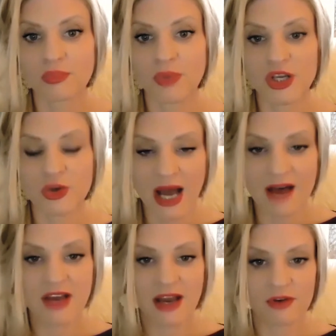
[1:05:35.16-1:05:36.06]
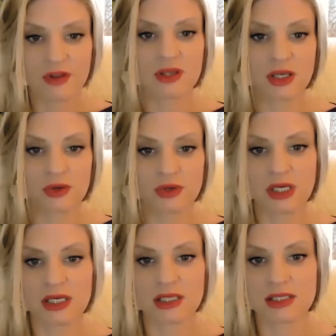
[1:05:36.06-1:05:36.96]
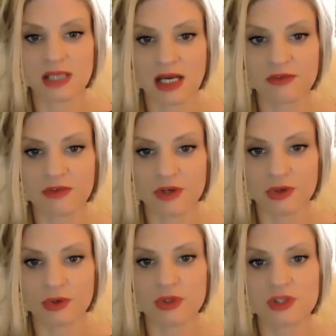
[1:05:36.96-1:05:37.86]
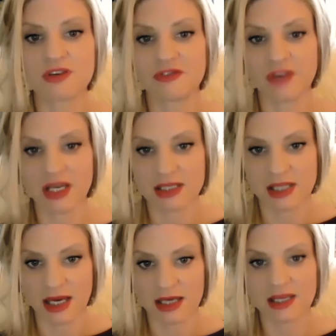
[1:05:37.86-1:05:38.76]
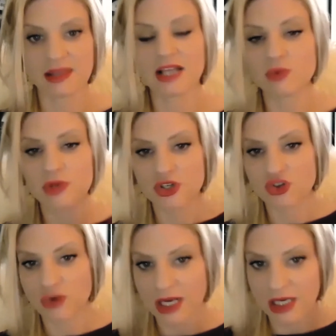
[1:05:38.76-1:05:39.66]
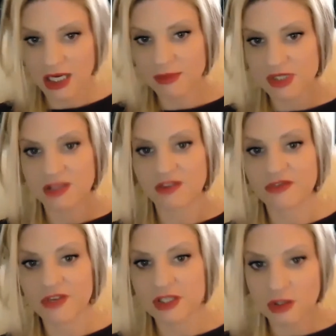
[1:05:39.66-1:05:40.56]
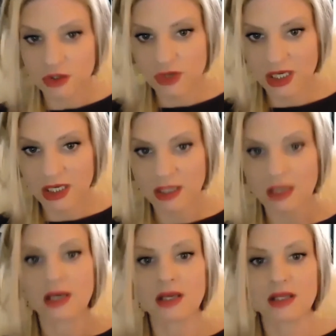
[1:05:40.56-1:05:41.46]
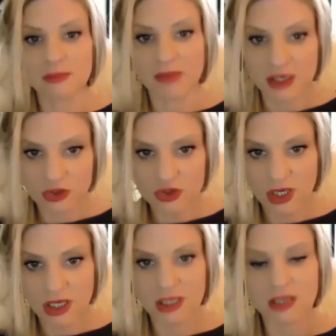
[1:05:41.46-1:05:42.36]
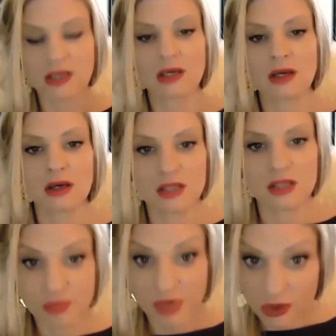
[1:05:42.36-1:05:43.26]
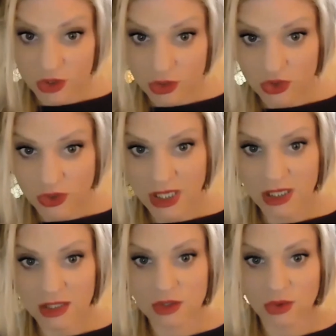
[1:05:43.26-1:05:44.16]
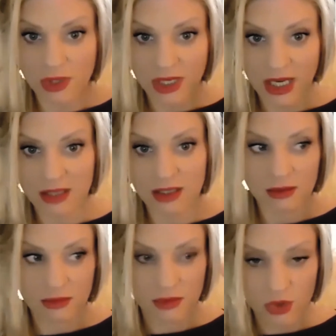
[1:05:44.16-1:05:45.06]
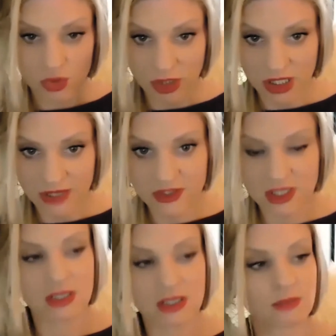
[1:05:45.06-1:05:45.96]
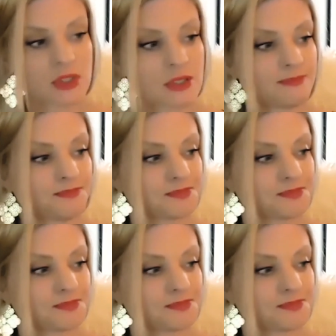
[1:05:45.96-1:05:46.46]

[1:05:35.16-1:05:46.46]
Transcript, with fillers: but you have everything that you need inside of you to face that. And that's where the training comes in, the physical training, the mental training, the spiritual training. So again, those belief systems,